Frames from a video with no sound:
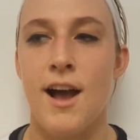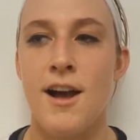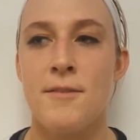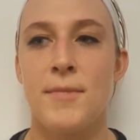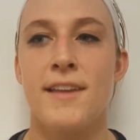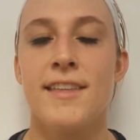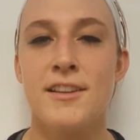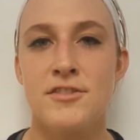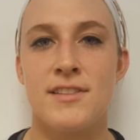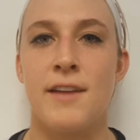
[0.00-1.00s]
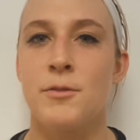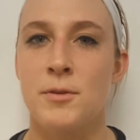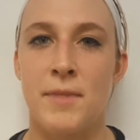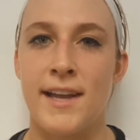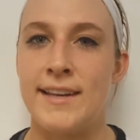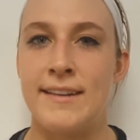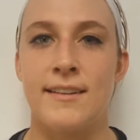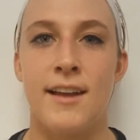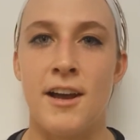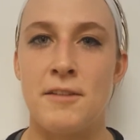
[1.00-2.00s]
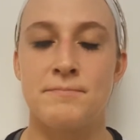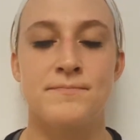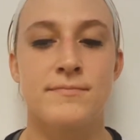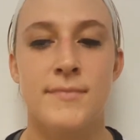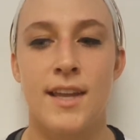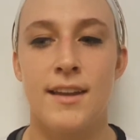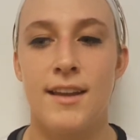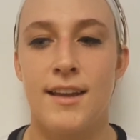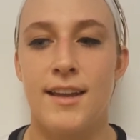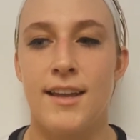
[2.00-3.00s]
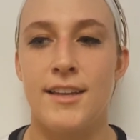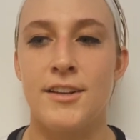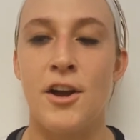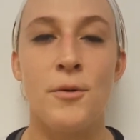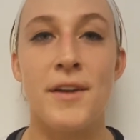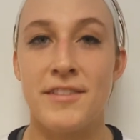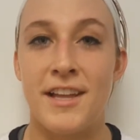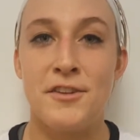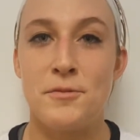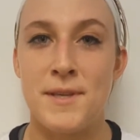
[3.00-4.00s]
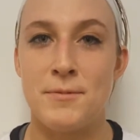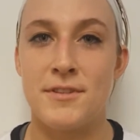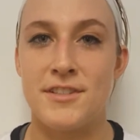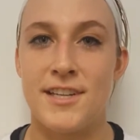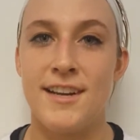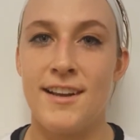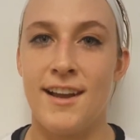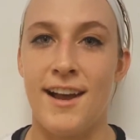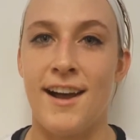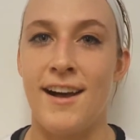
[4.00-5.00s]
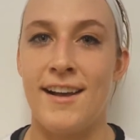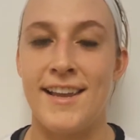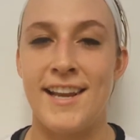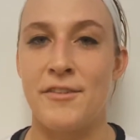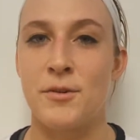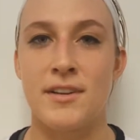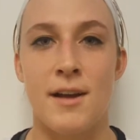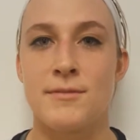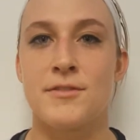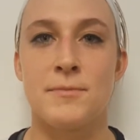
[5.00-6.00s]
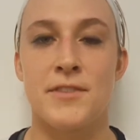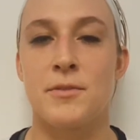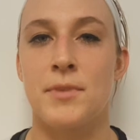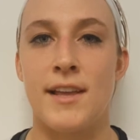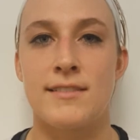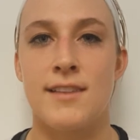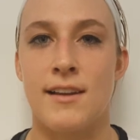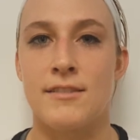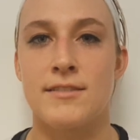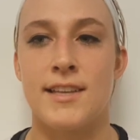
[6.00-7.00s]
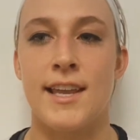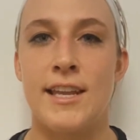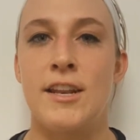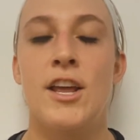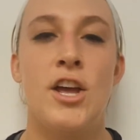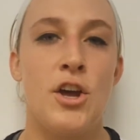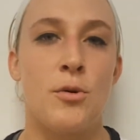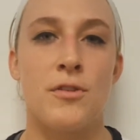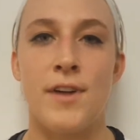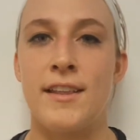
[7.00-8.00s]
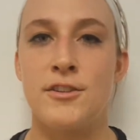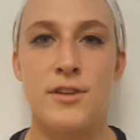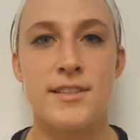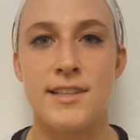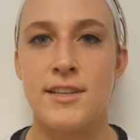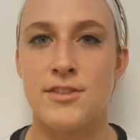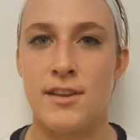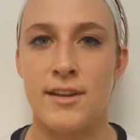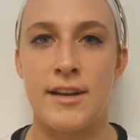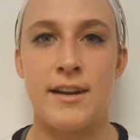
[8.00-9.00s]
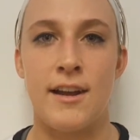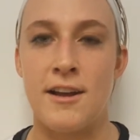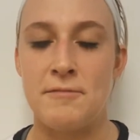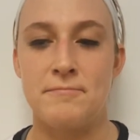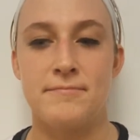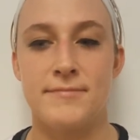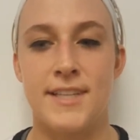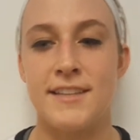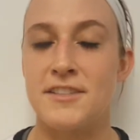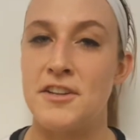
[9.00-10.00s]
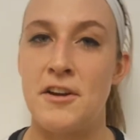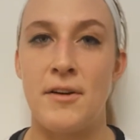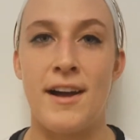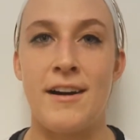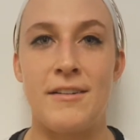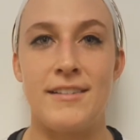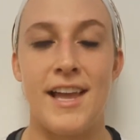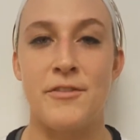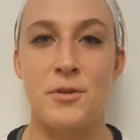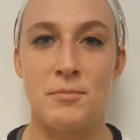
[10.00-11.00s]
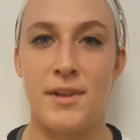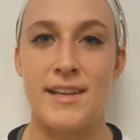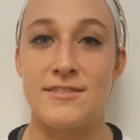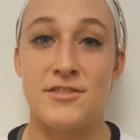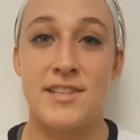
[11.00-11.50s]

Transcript: Um, I think it's just everyone buying in. Um, you know, we have a lot of new people this year, uh, and everyone comes from different playing styles, and we're finally trusting each other, um, getting to know how everyone plays, and